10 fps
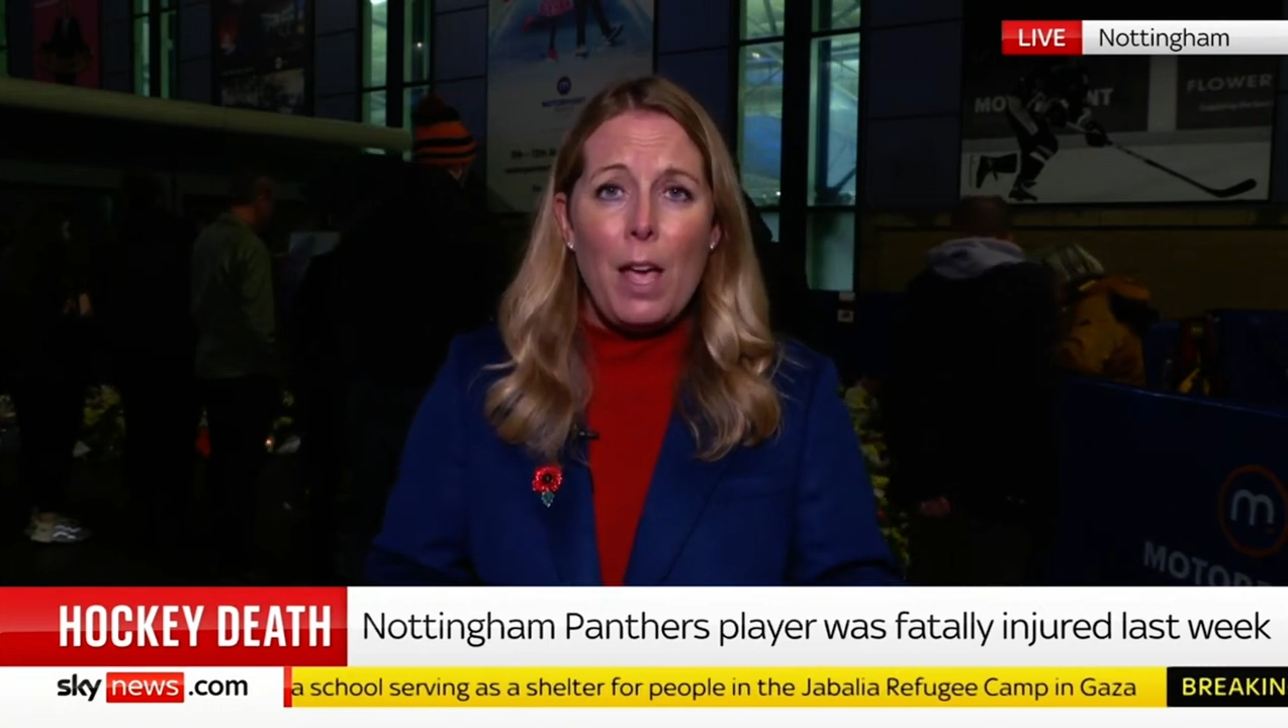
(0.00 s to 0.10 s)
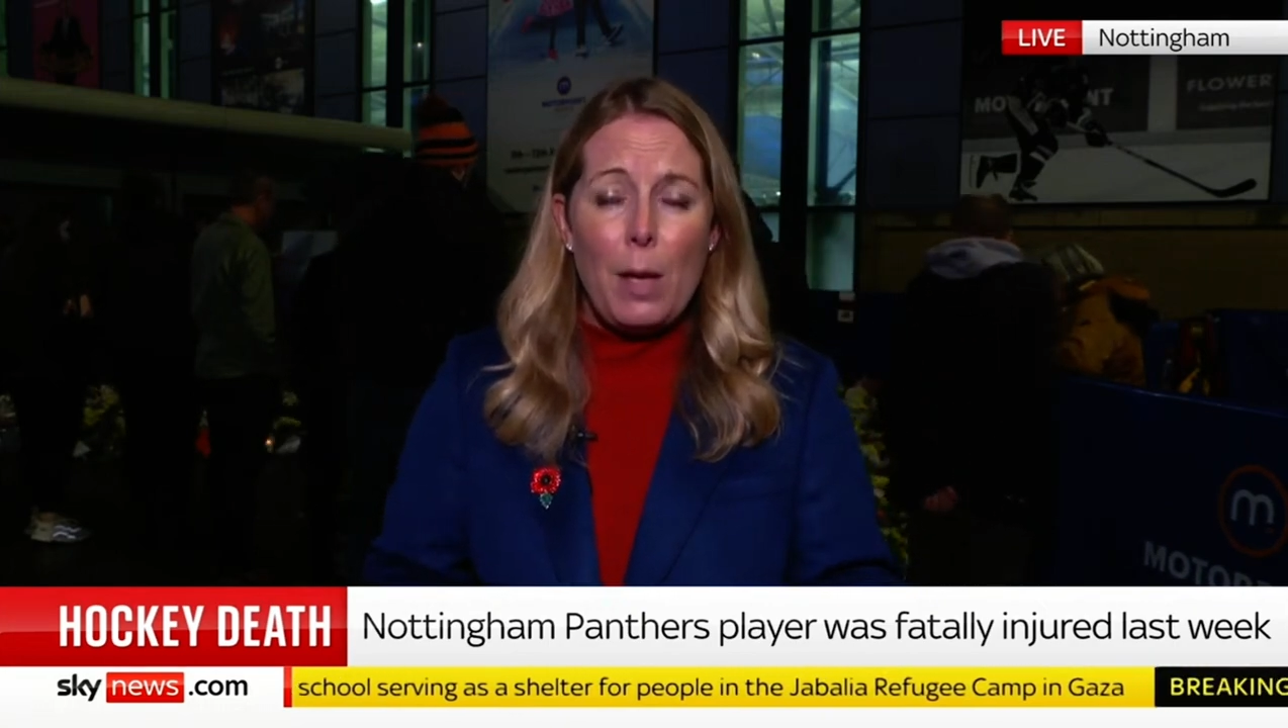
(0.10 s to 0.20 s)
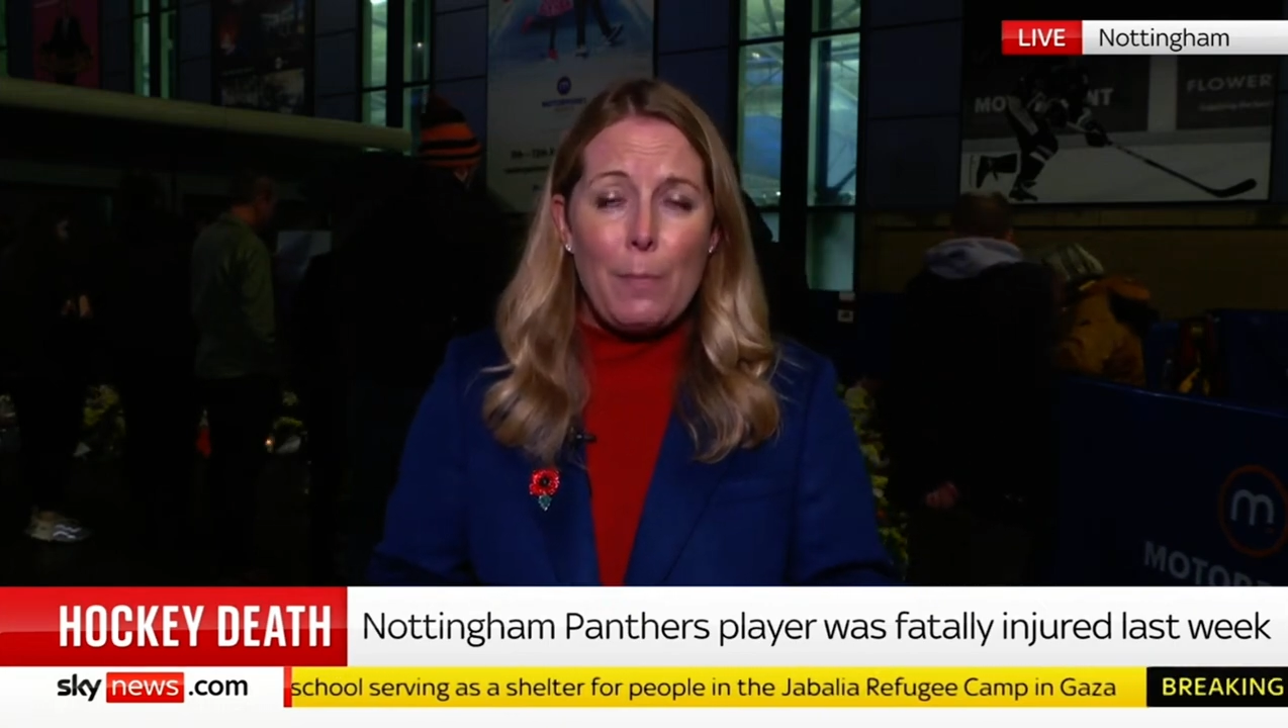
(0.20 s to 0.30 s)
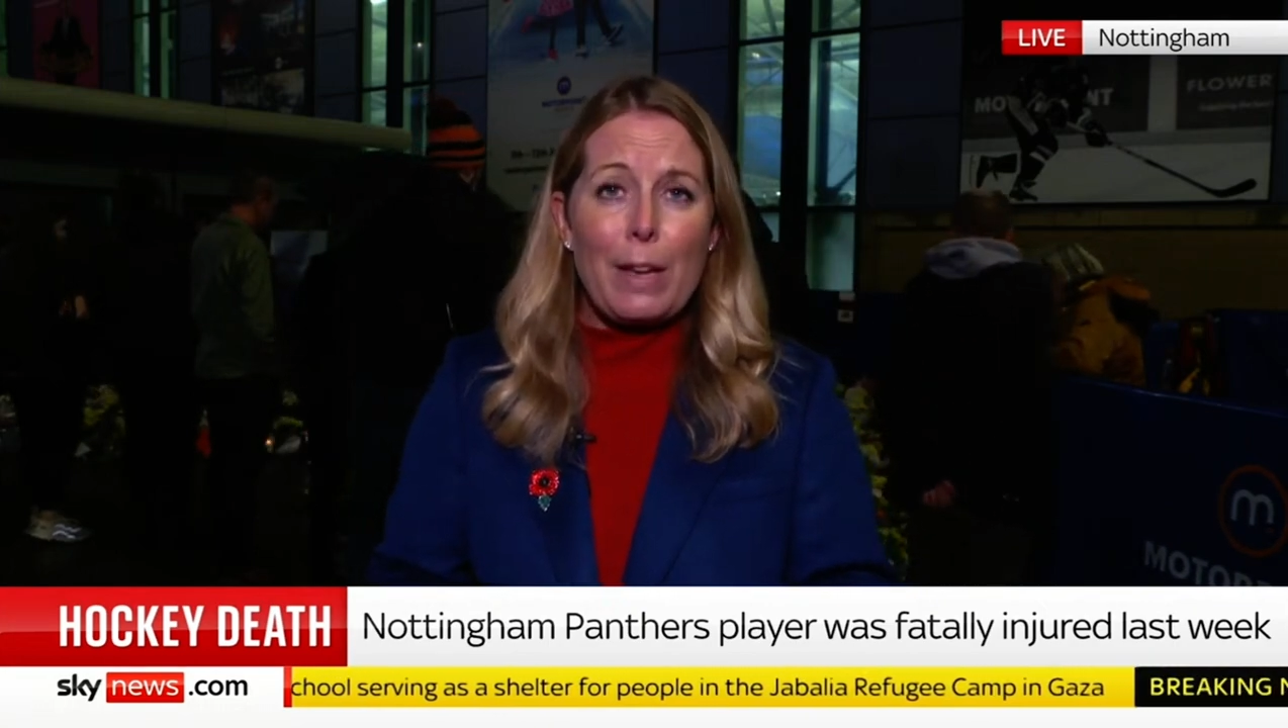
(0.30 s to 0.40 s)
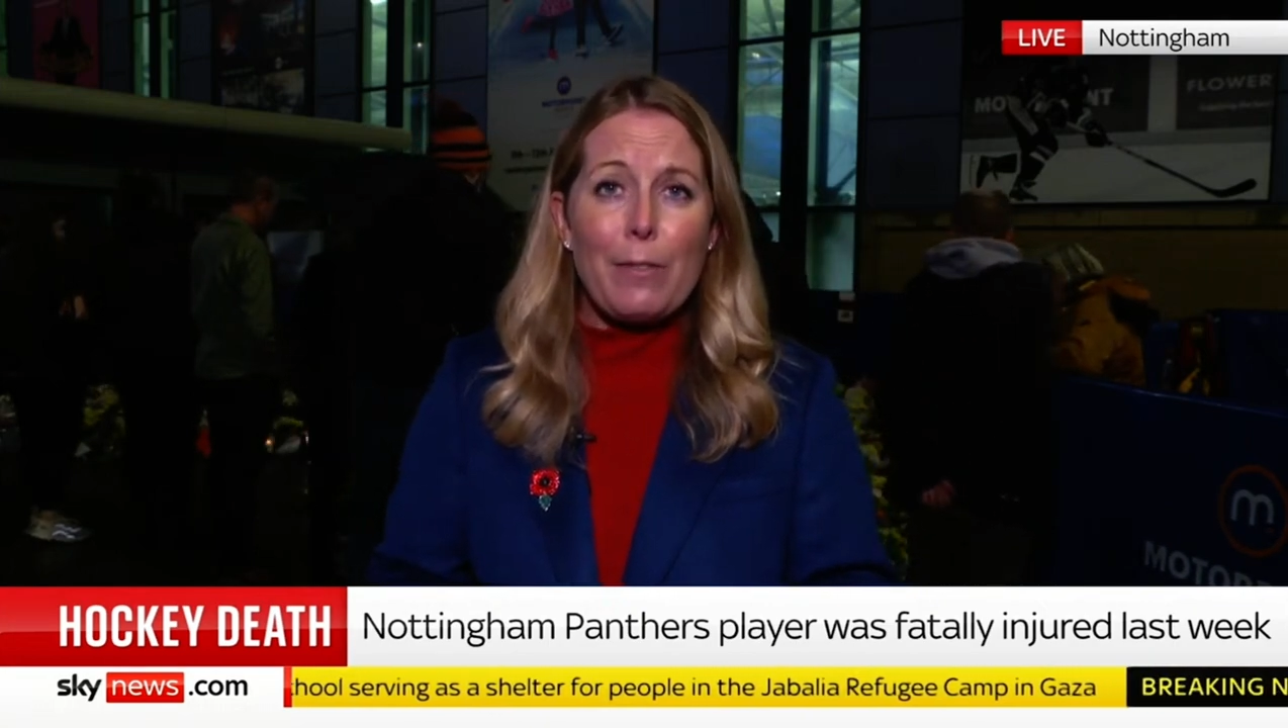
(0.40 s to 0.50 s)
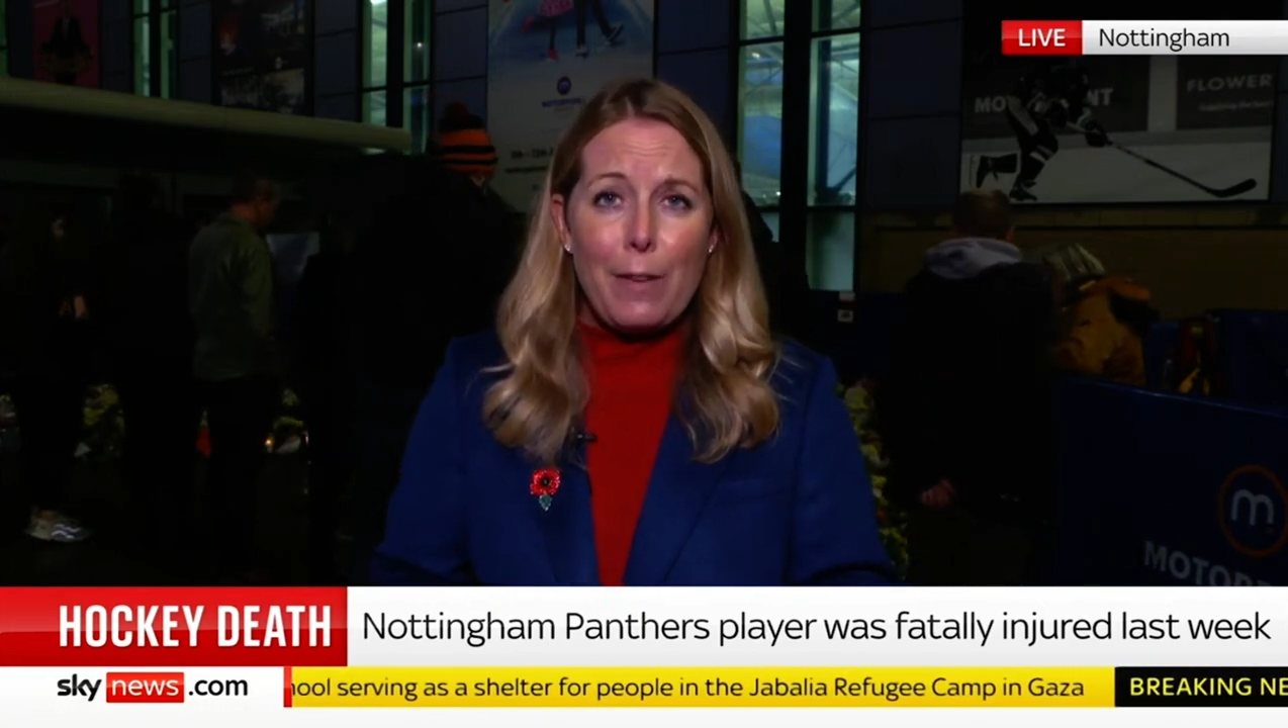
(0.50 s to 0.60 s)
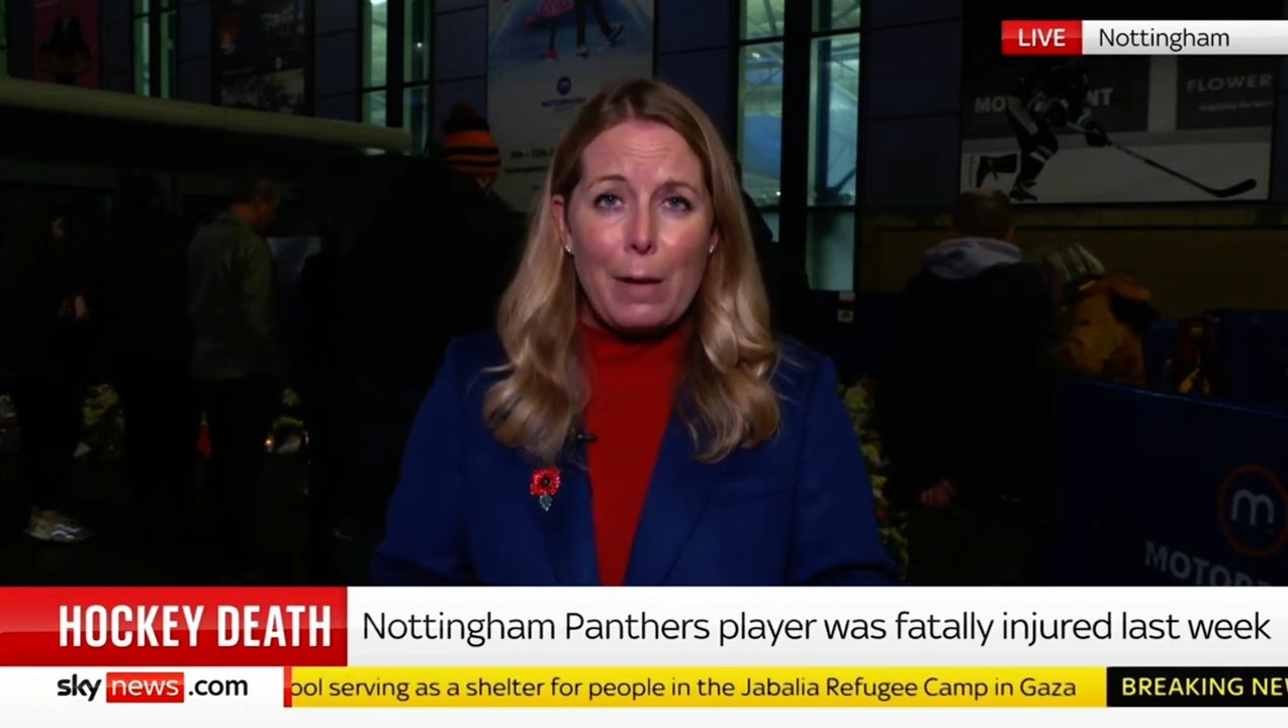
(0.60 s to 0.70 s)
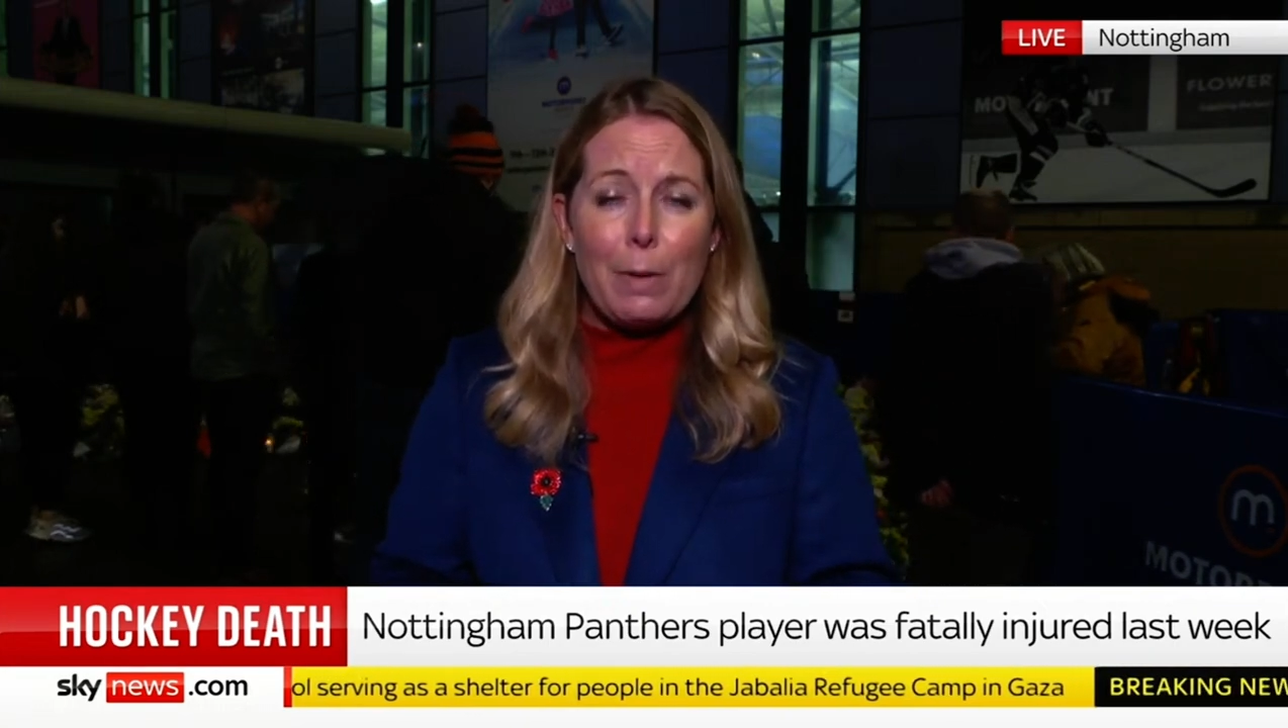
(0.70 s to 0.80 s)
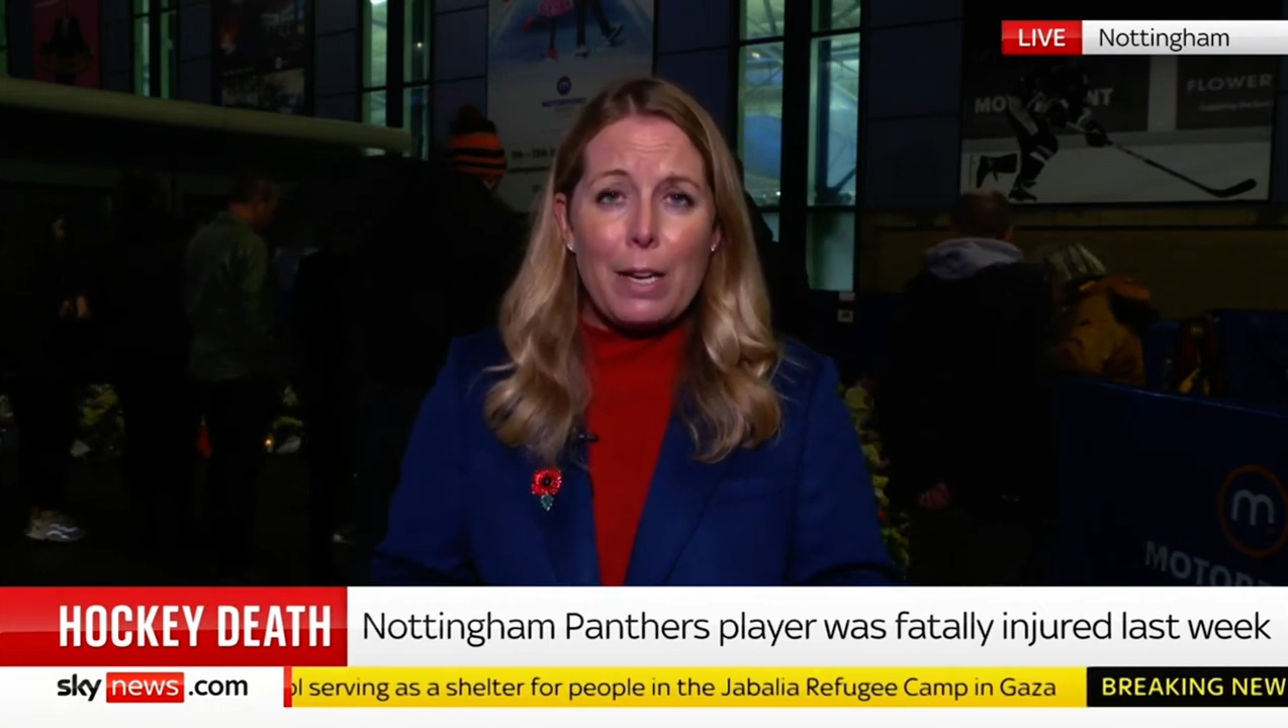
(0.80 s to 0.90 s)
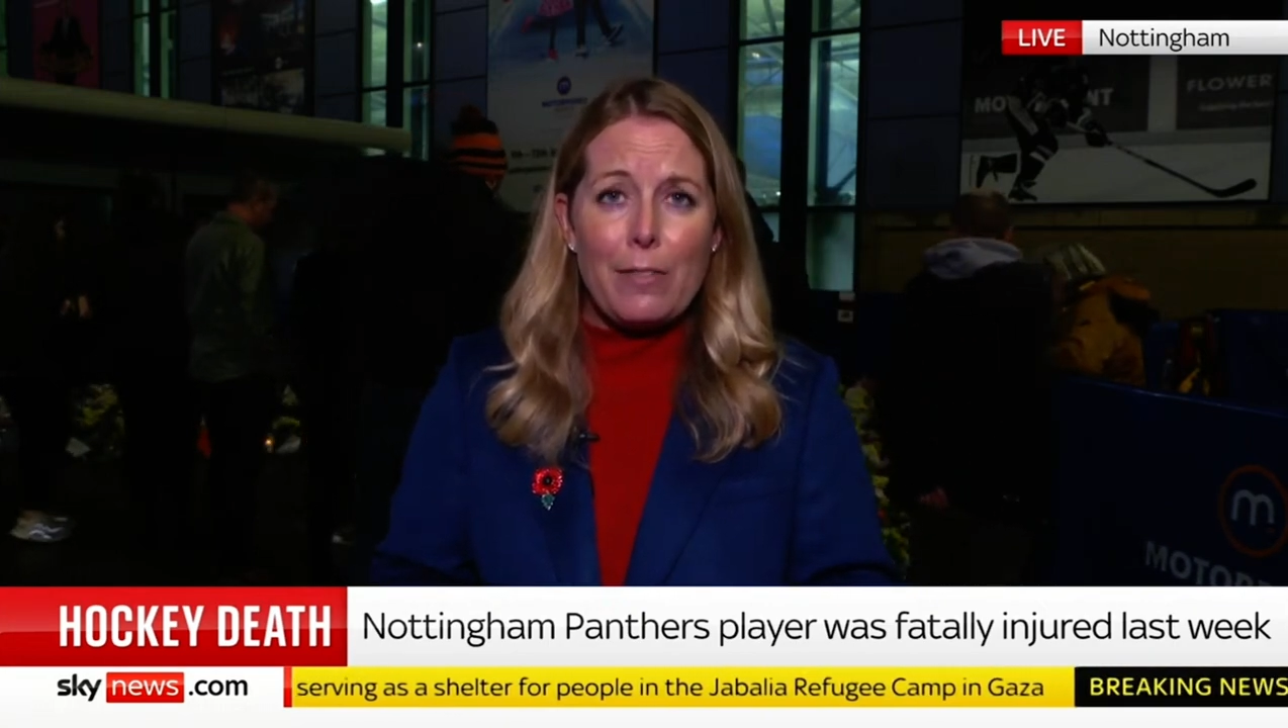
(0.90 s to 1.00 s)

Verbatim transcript: a big family